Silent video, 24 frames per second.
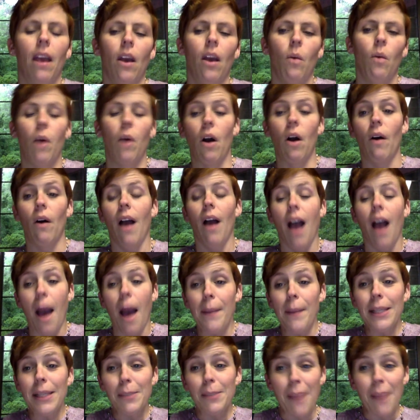Well,
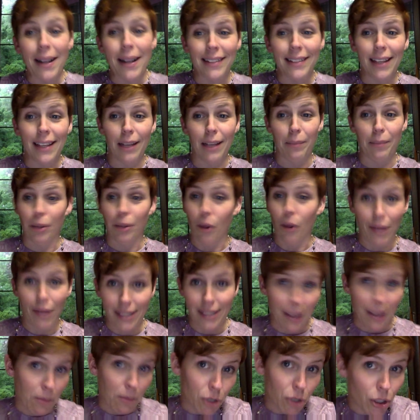I'm expecting bologna
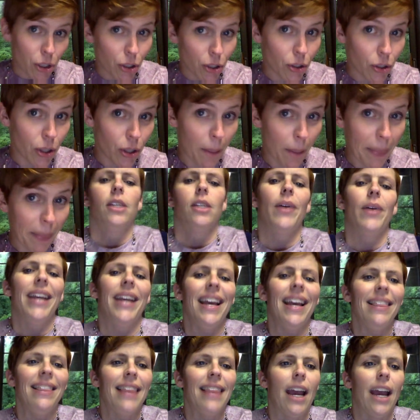sandwiches or something. So I
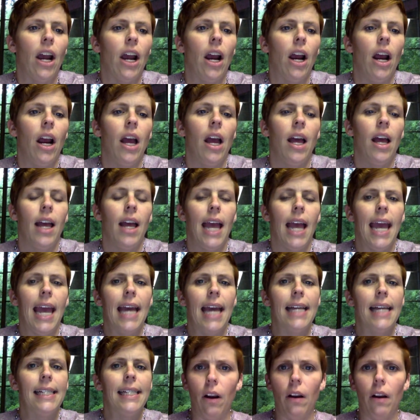get there,
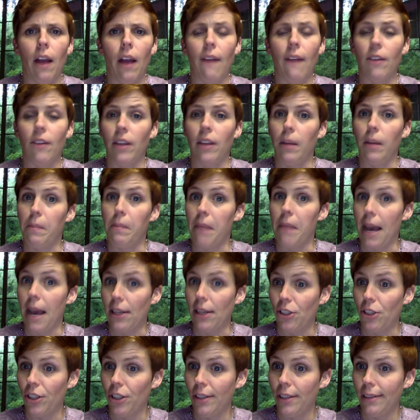and everything
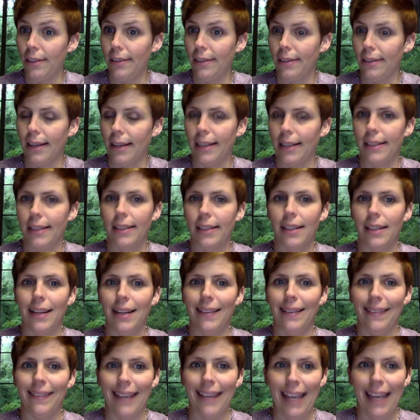matches. It's
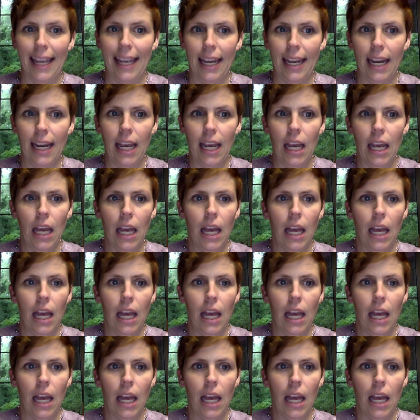clean.